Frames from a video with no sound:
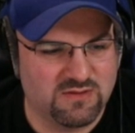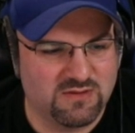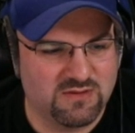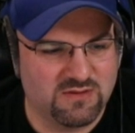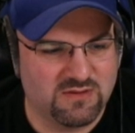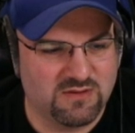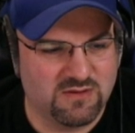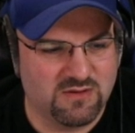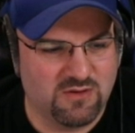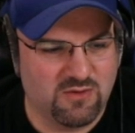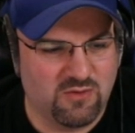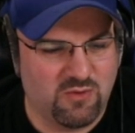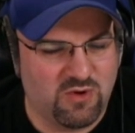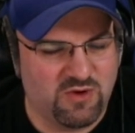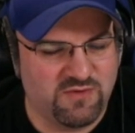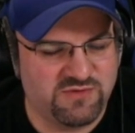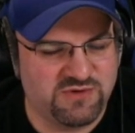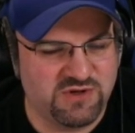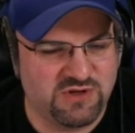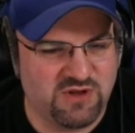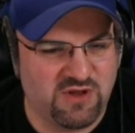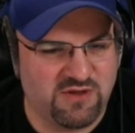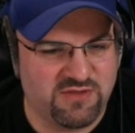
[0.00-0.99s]
What if she
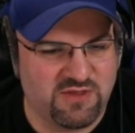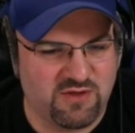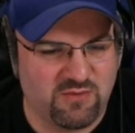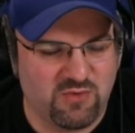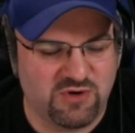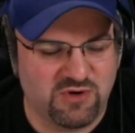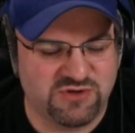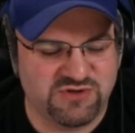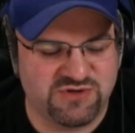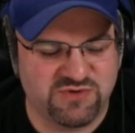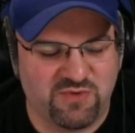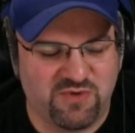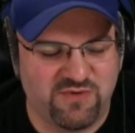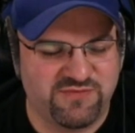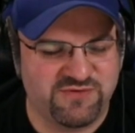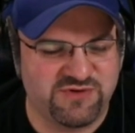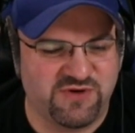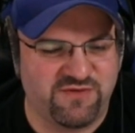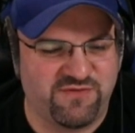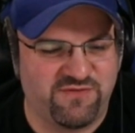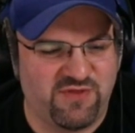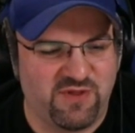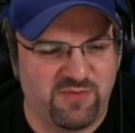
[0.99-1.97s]
does? What if she
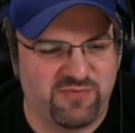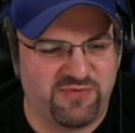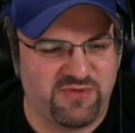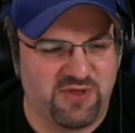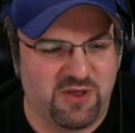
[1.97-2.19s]
flips it?